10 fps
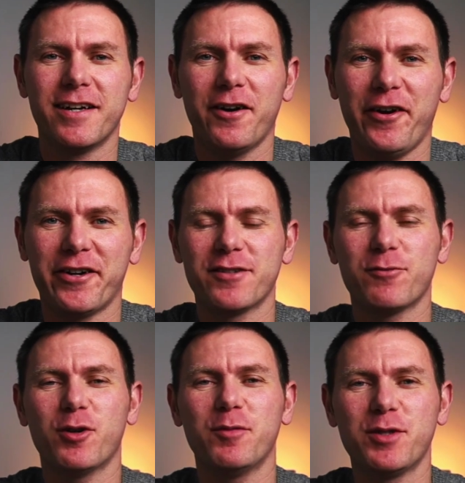Hi guys,
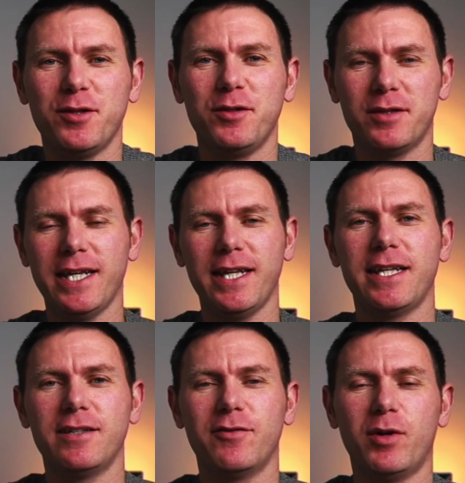welcome to day
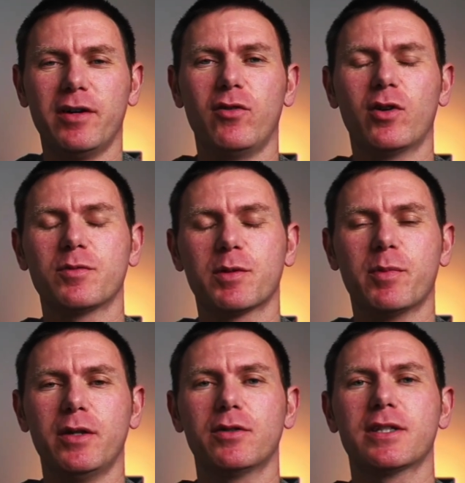8 of my Vlogmas
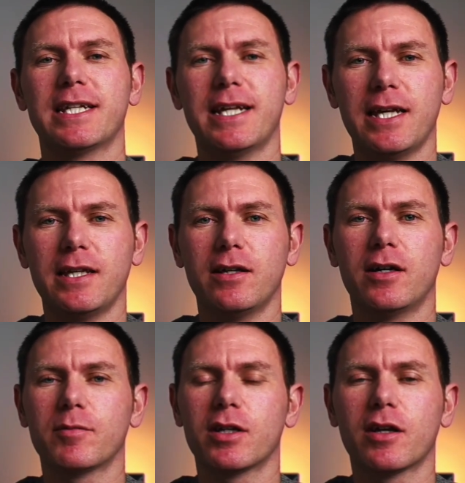post. Today
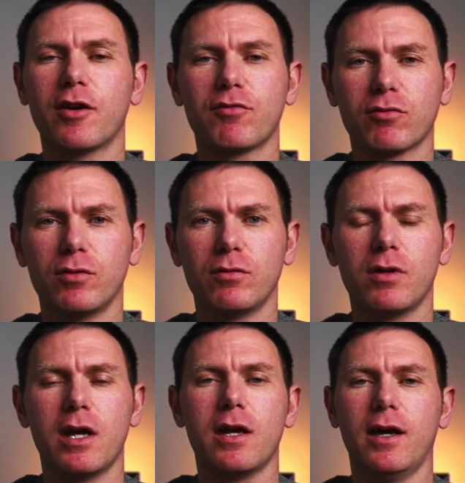I'm going to go through
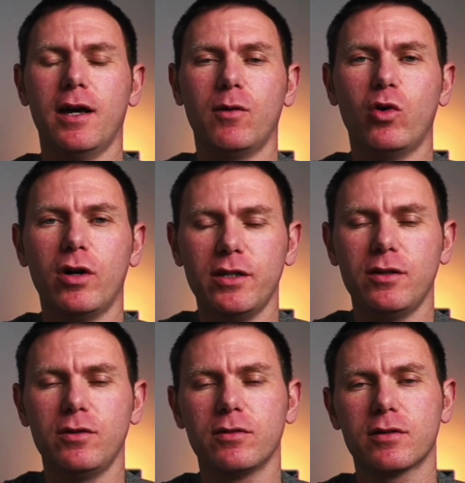what I
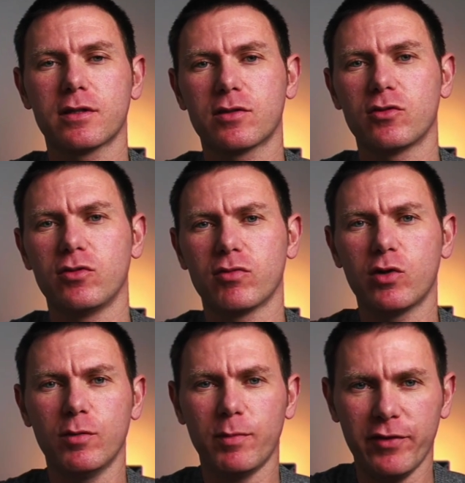use to
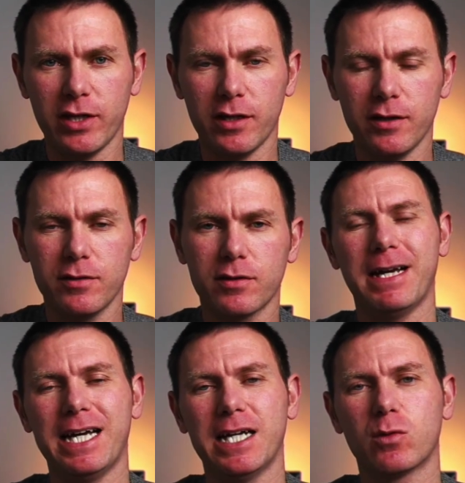record my videos
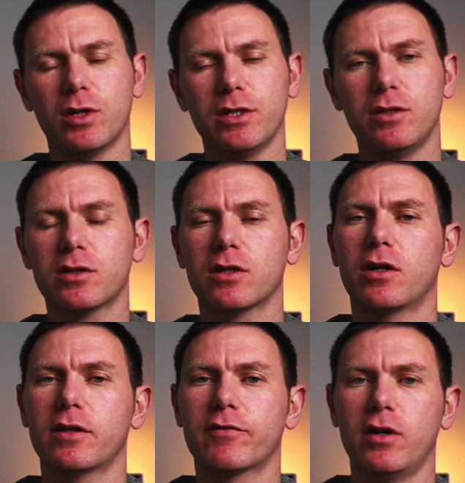and what I use to
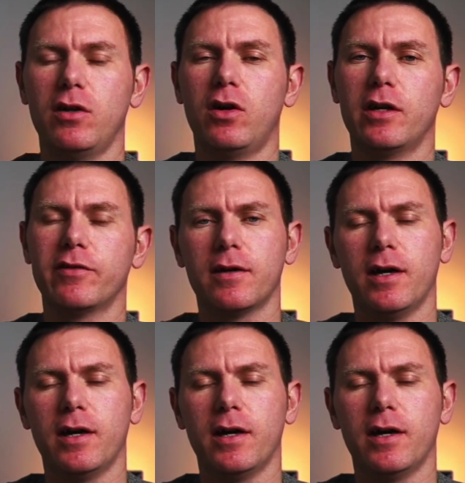kind of go live,